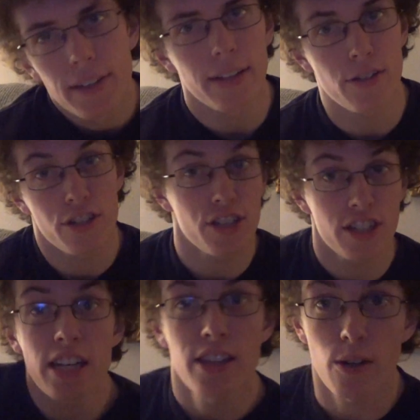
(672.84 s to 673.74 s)
So she's
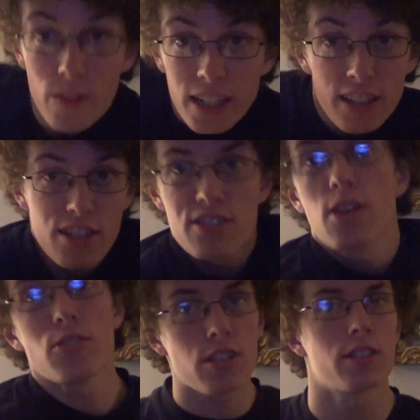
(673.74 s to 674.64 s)
sitting there reading these
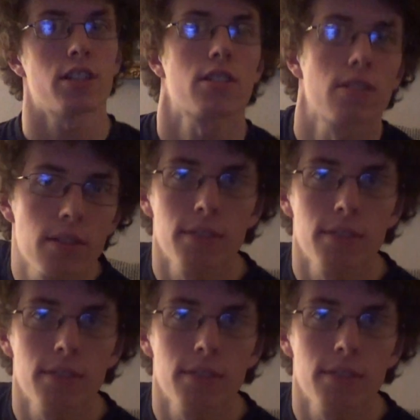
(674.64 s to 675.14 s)
notes and just